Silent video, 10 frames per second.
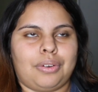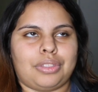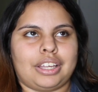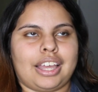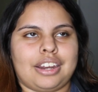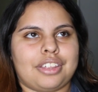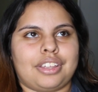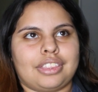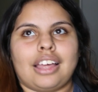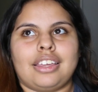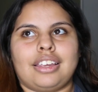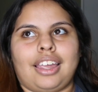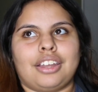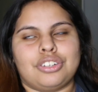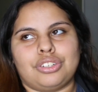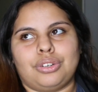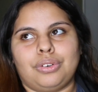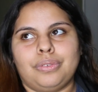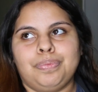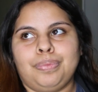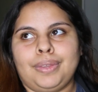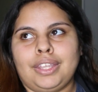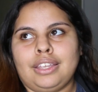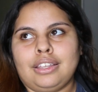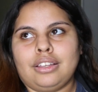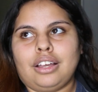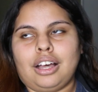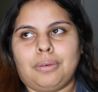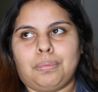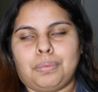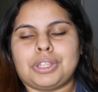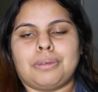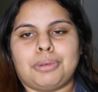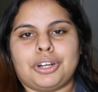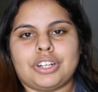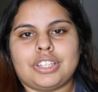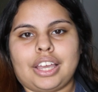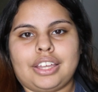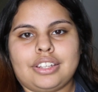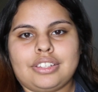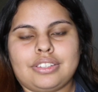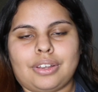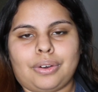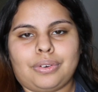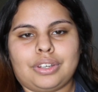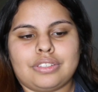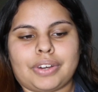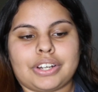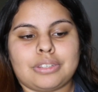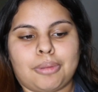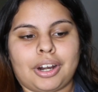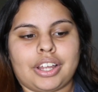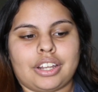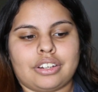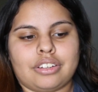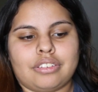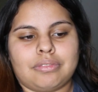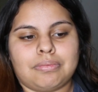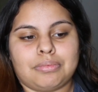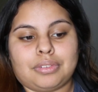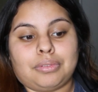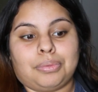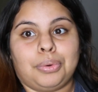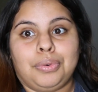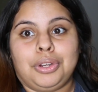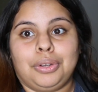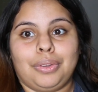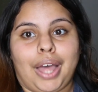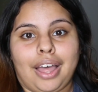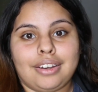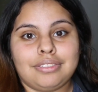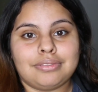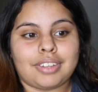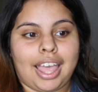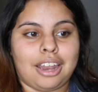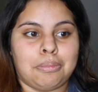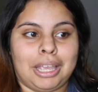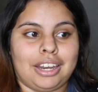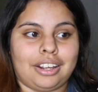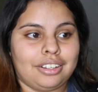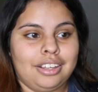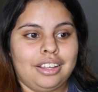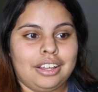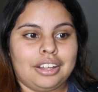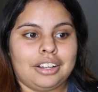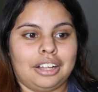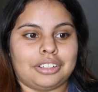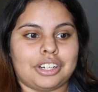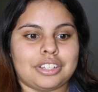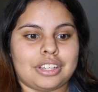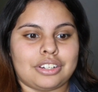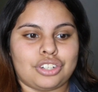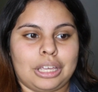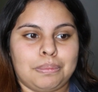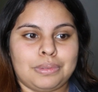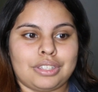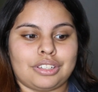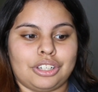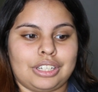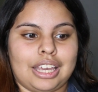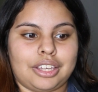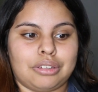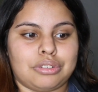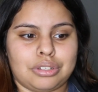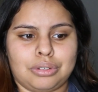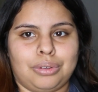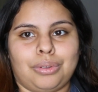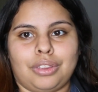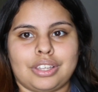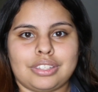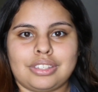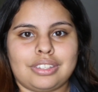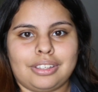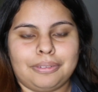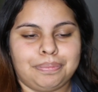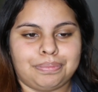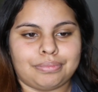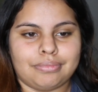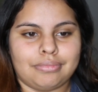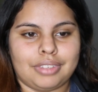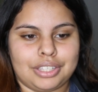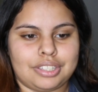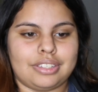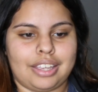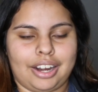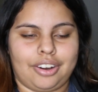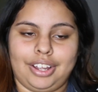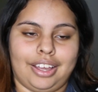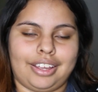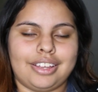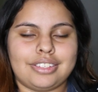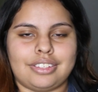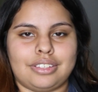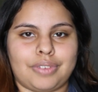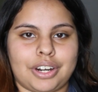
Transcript: don't think anything that he can't do with computer science. So he's very smart, and who knew that animating colors and shapes could get you to this area, I guess. He's